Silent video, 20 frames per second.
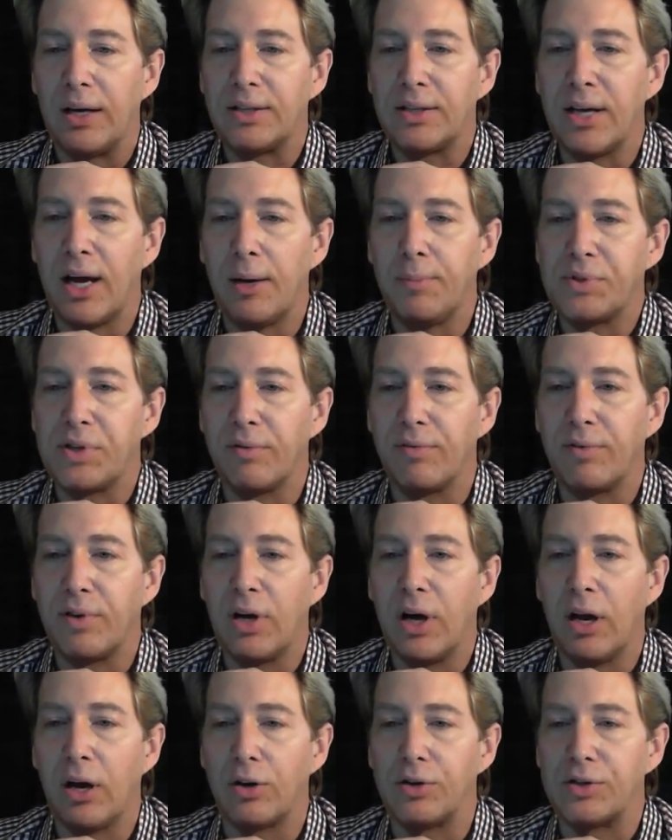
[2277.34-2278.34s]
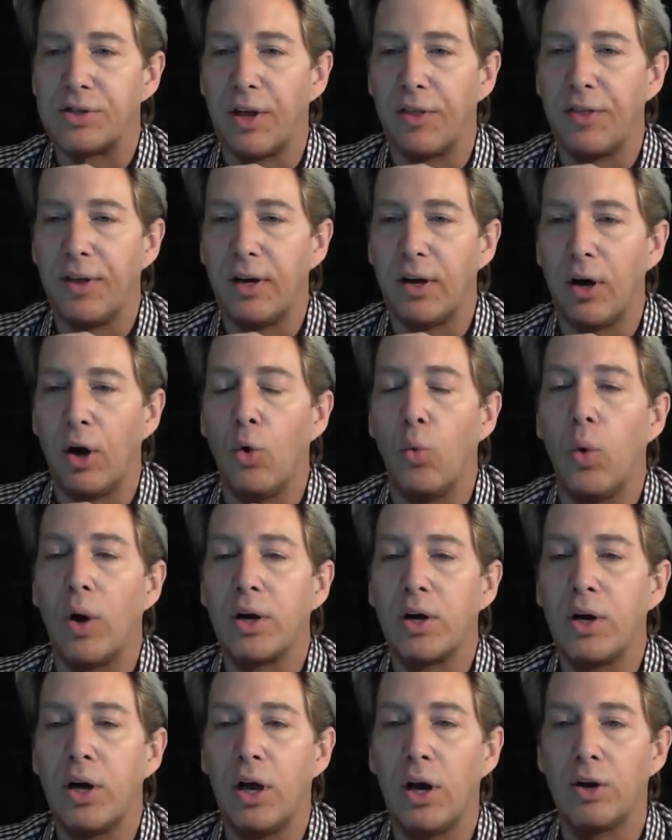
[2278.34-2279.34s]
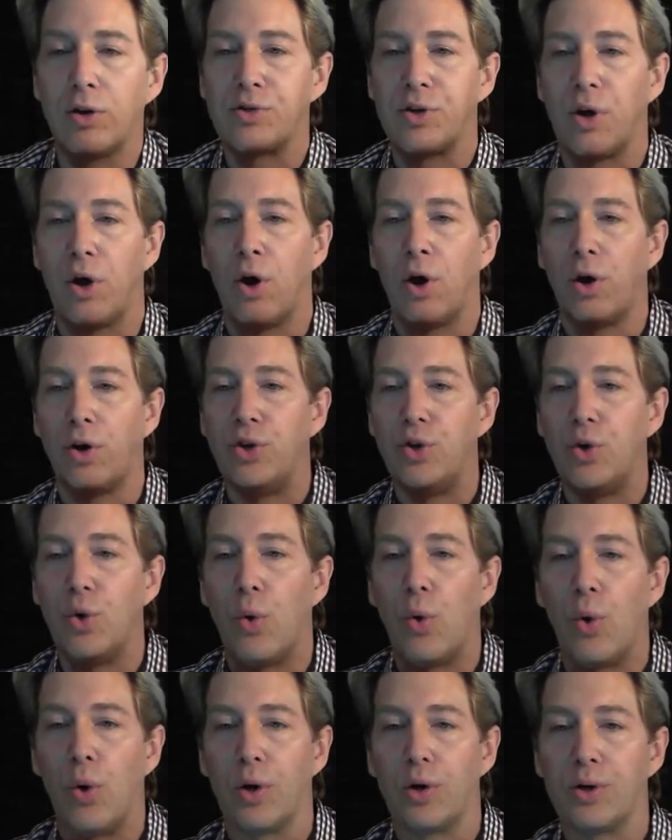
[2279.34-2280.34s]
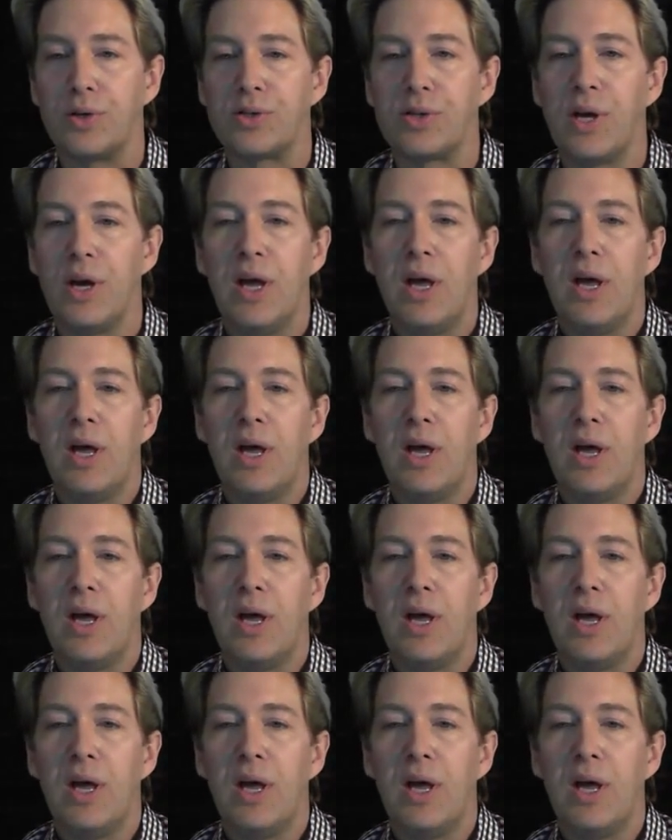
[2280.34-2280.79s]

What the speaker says: Types of colors. I think, what colors are yours?